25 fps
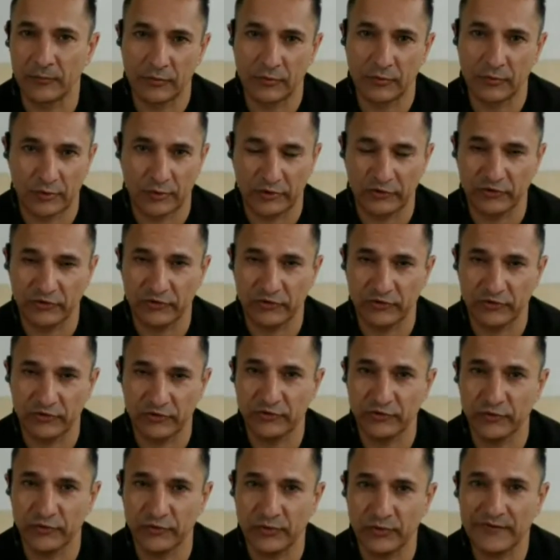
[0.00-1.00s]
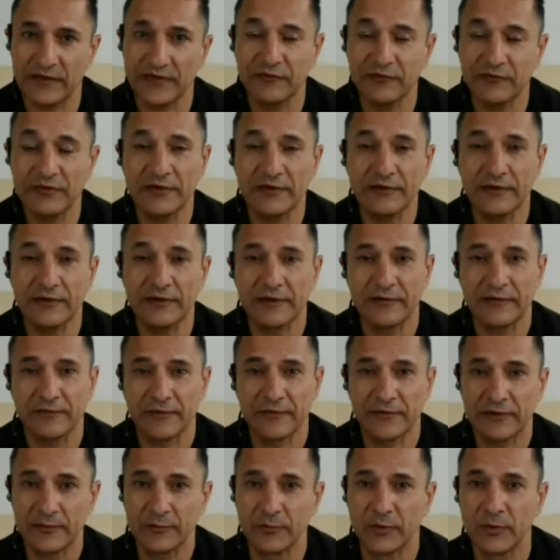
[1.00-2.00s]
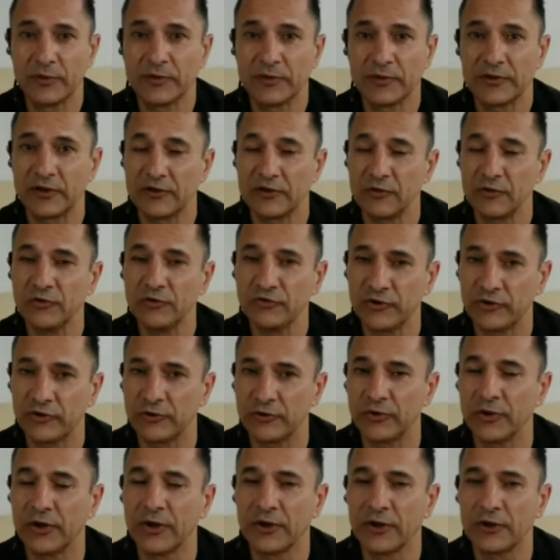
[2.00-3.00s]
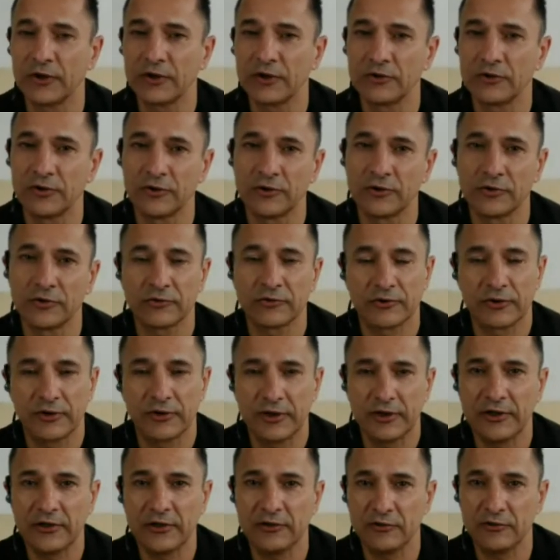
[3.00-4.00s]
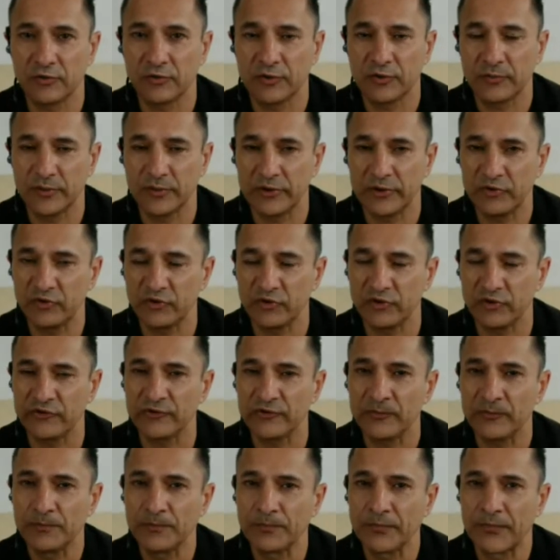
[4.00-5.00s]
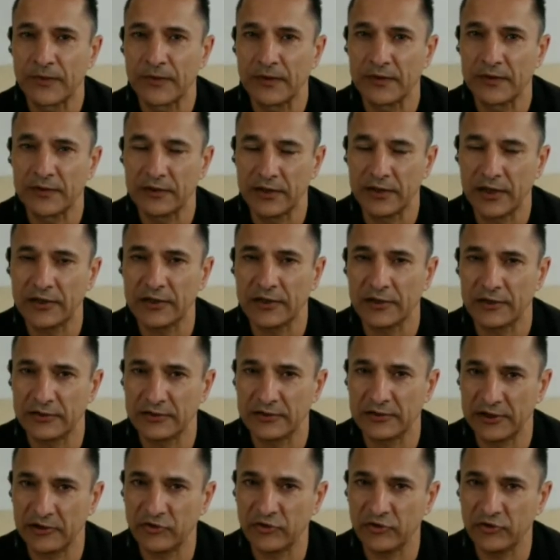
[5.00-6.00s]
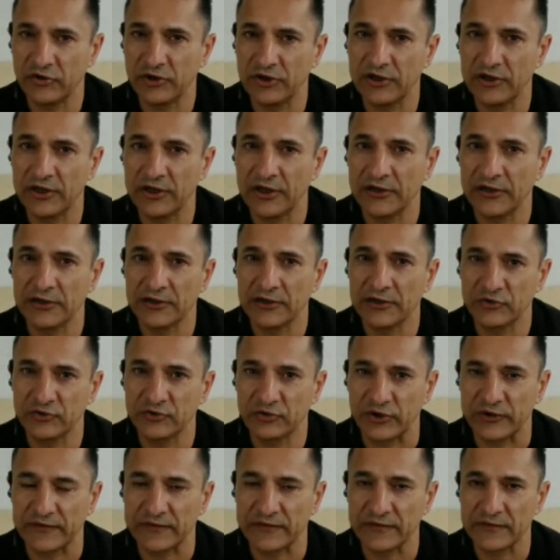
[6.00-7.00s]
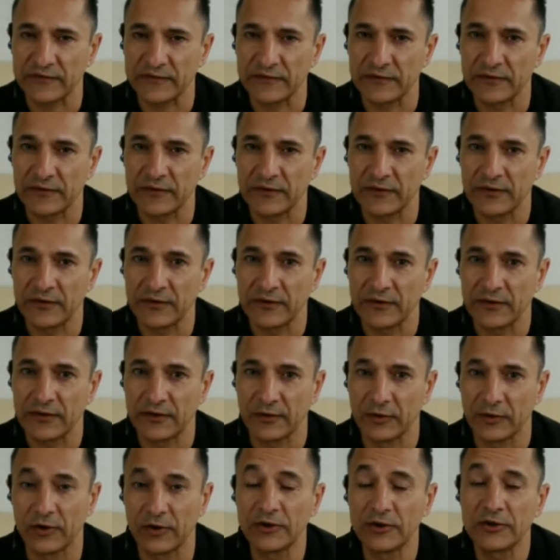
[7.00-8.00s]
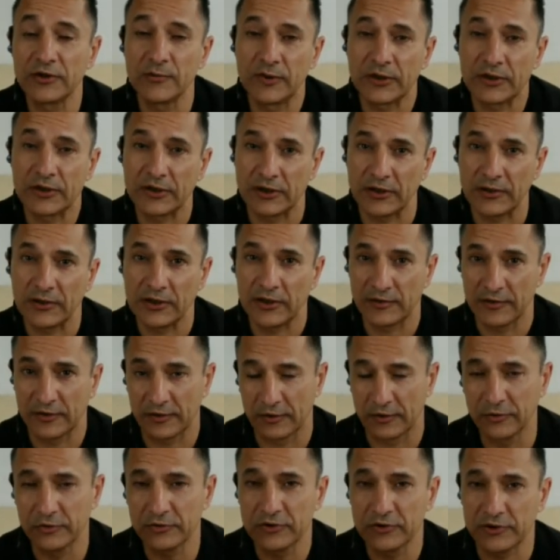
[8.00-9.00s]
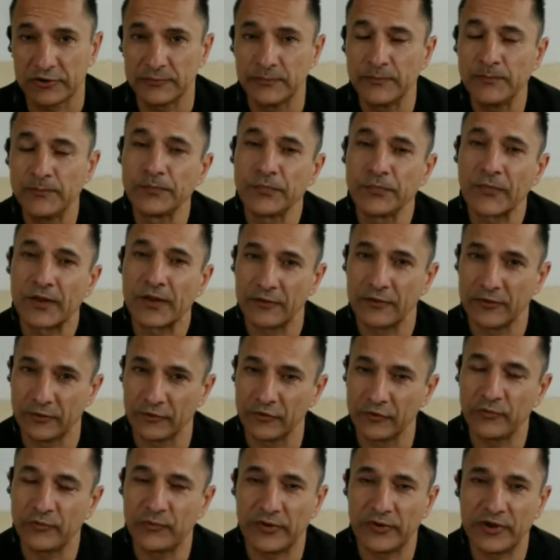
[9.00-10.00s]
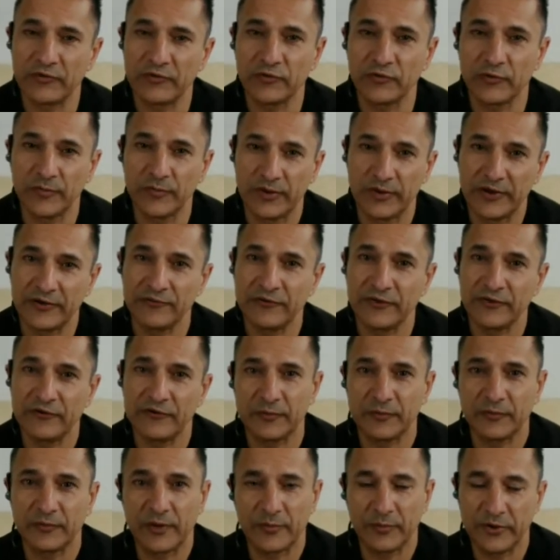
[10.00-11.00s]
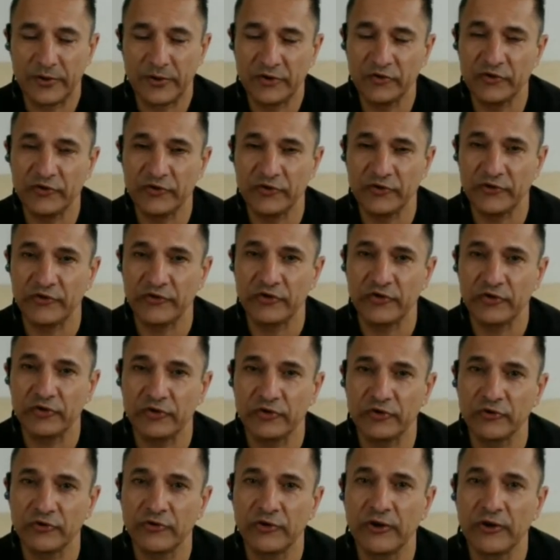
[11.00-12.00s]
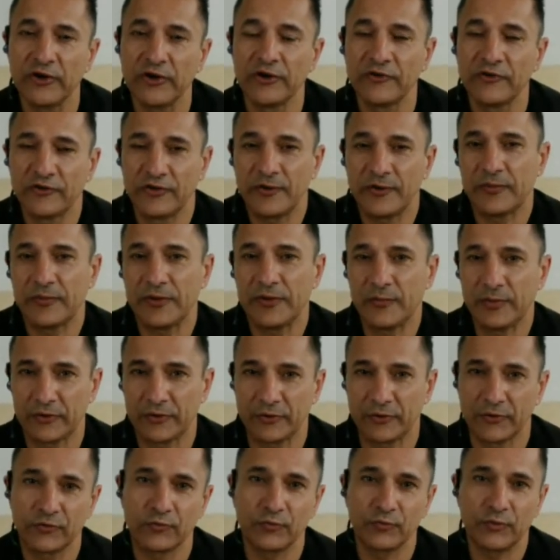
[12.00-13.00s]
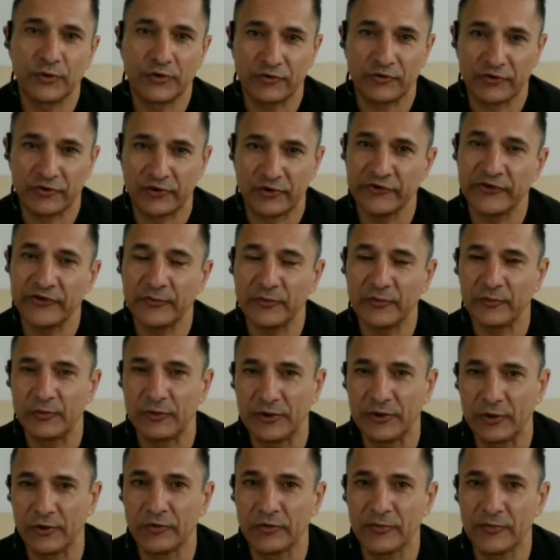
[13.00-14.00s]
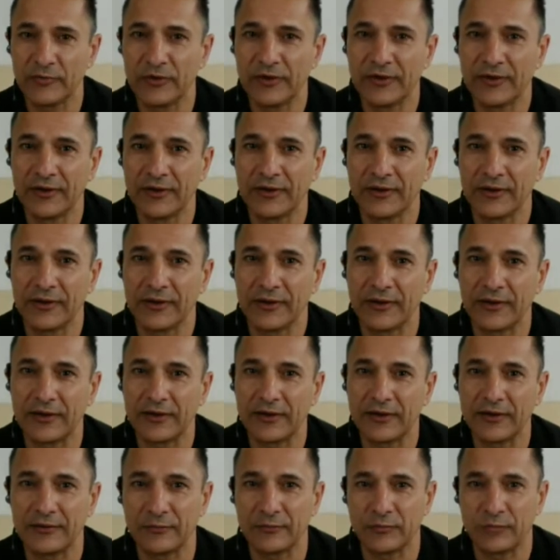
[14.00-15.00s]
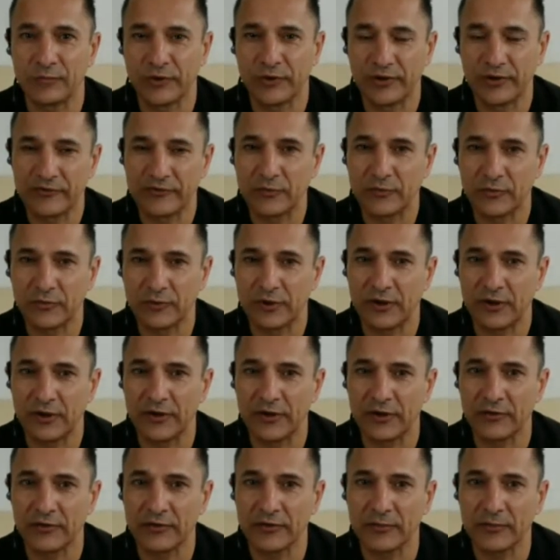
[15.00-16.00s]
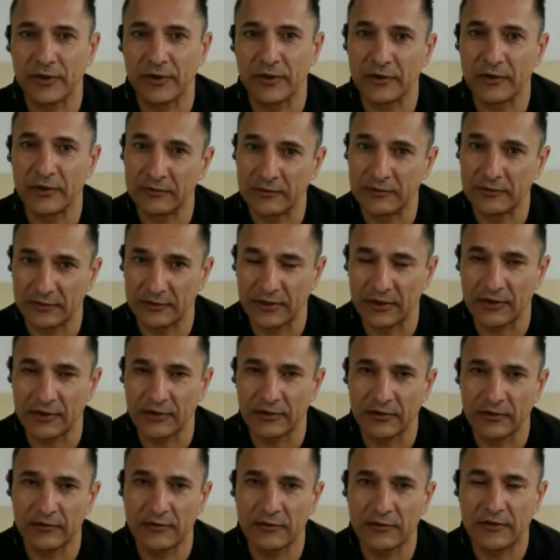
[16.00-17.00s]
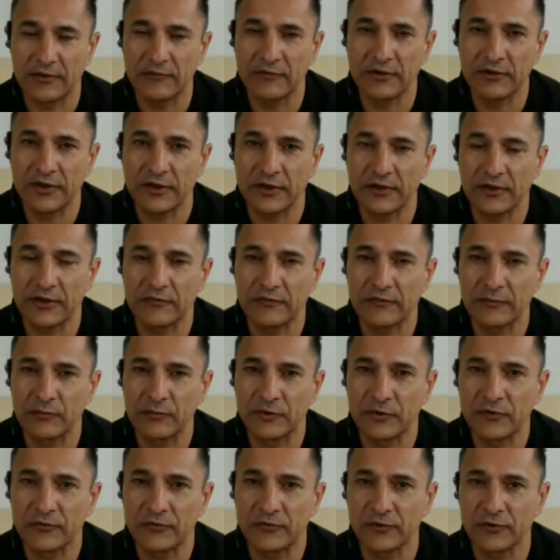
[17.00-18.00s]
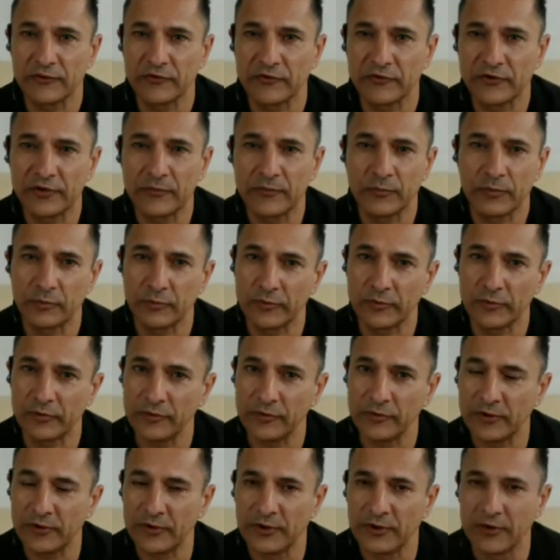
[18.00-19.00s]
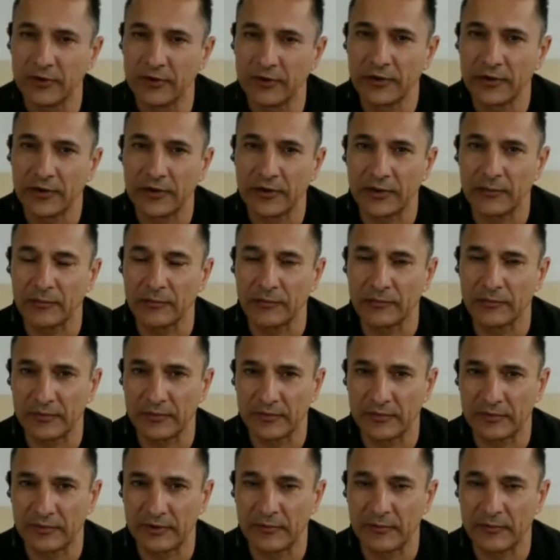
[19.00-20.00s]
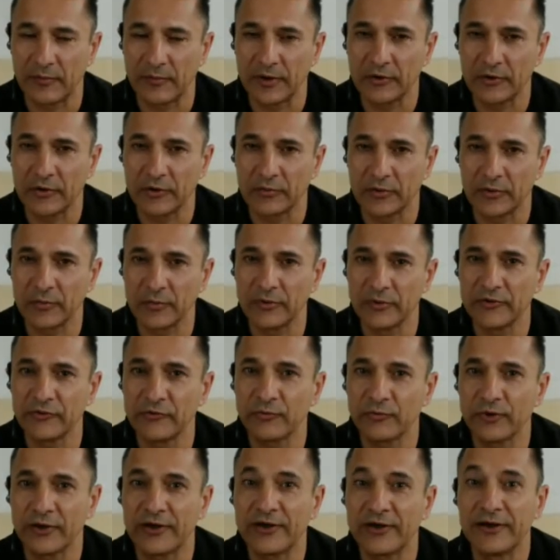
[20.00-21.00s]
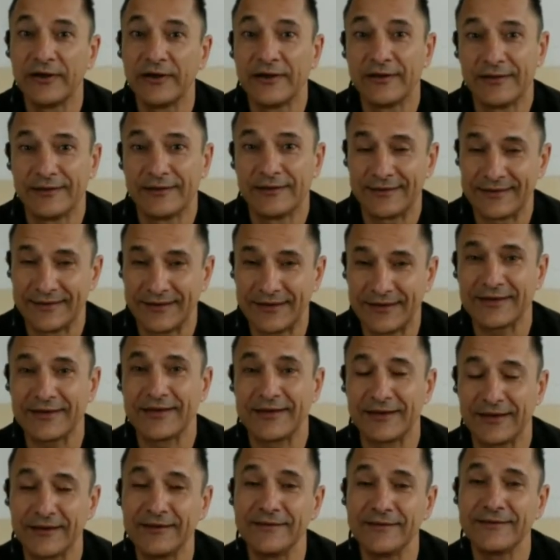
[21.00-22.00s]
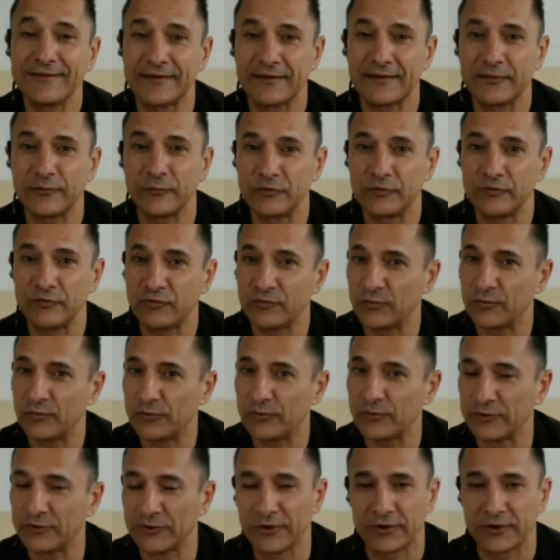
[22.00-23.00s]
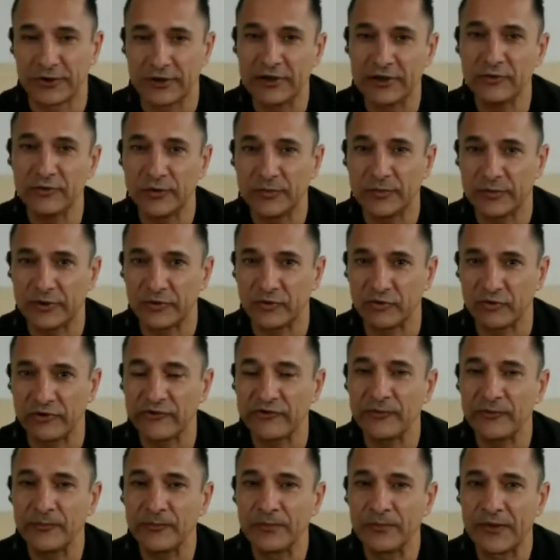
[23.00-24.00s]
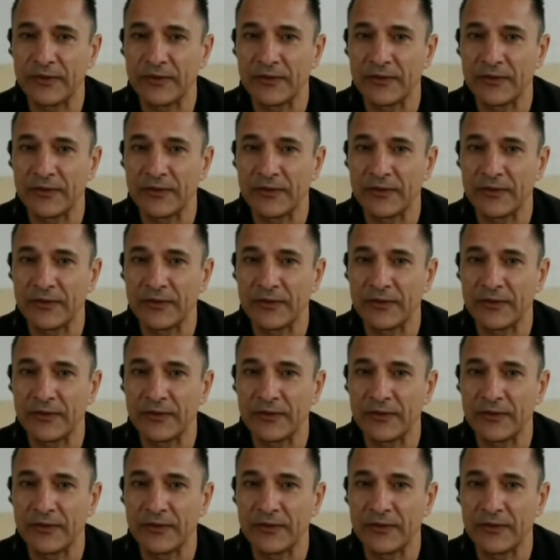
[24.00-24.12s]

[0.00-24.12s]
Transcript: questions to us, even if at the moment they do so don't lead to a purchase, gain our attention and gain our trust. And ultimately, in the long term, those brands will benefit from our purchase decisions simply because we trust them and we know them, and we have come to rely on them. And again, David K. gave a beautiful example with the micro moments where getting an answer which will not lead to a purchase